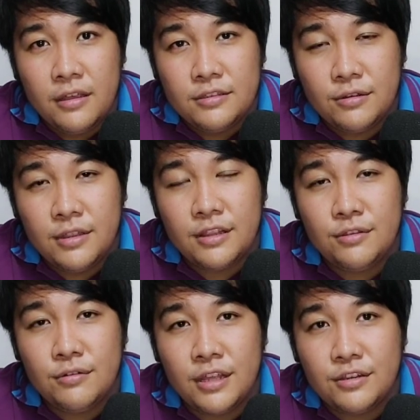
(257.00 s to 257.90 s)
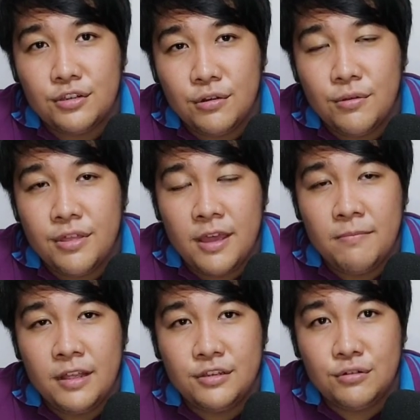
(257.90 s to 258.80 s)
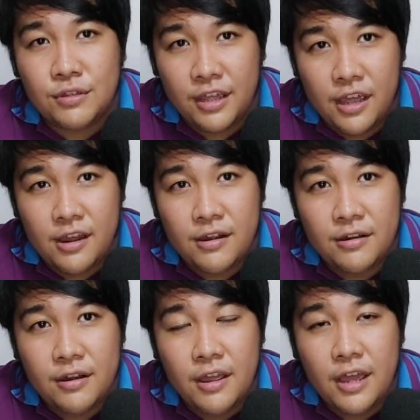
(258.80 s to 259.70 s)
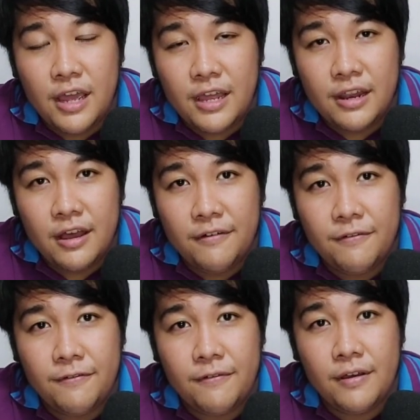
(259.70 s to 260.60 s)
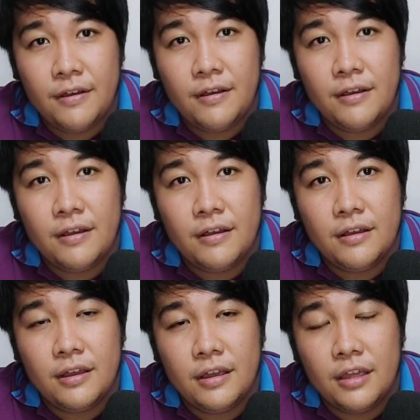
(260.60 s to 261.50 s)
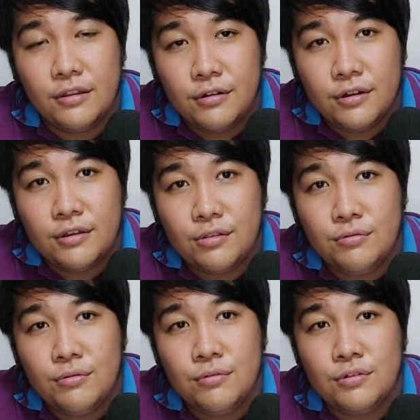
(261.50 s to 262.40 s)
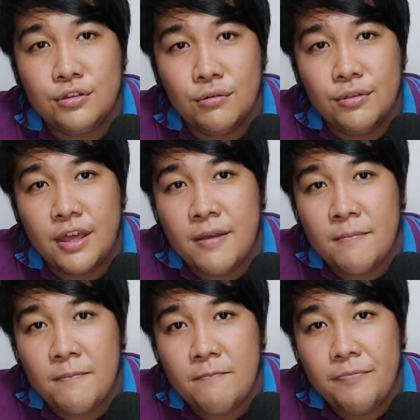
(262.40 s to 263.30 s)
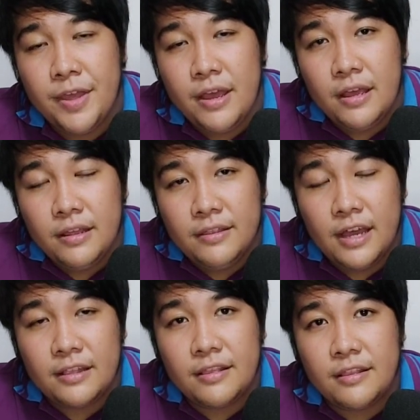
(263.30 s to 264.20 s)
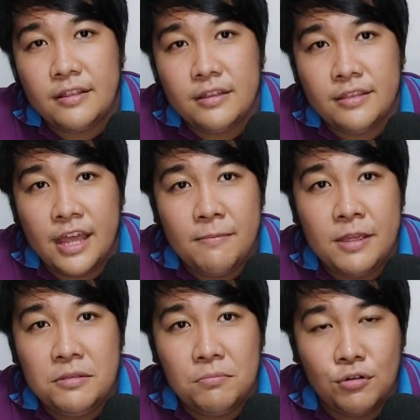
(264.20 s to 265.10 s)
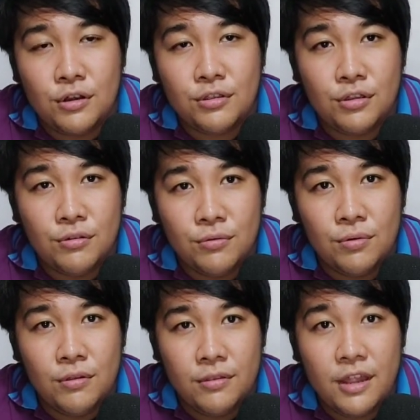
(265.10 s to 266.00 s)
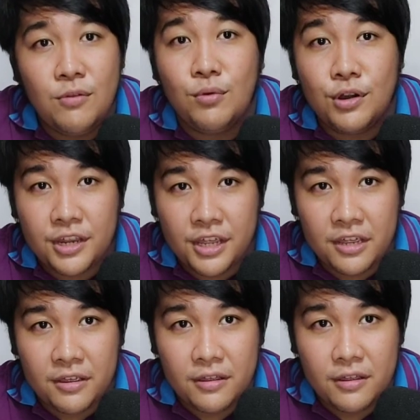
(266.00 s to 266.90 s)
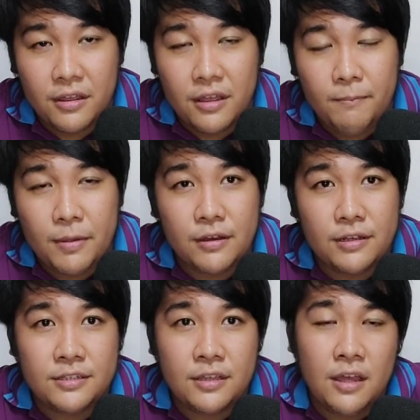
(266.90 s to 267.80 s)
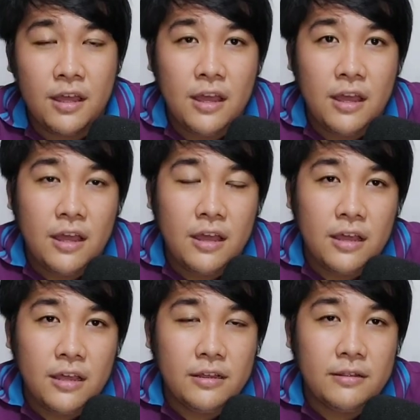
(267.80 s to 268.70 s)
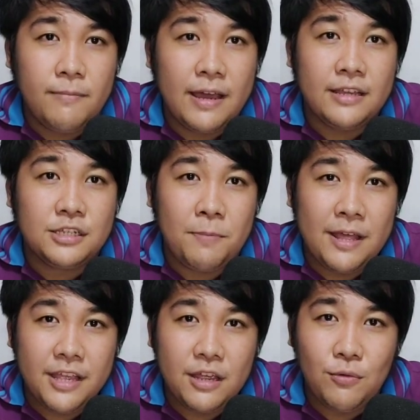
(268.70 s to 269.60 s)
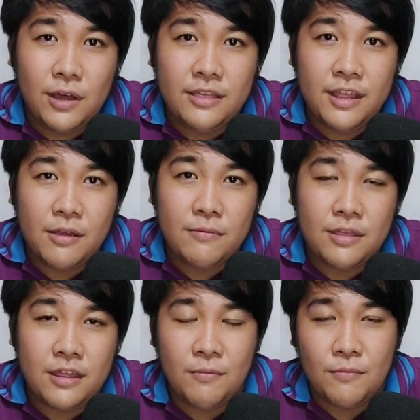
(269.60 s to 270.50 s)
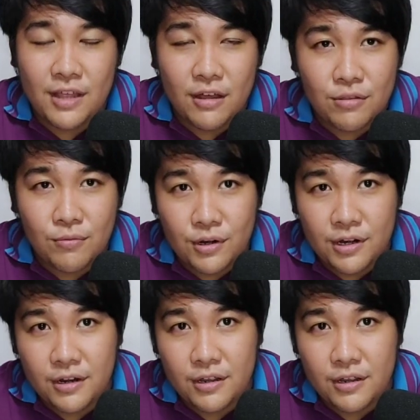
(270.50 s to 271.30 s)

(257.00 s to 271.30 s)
so that you can show them that you care enough in order to show them that they mean more to you than working. Because by spending one day with them without work,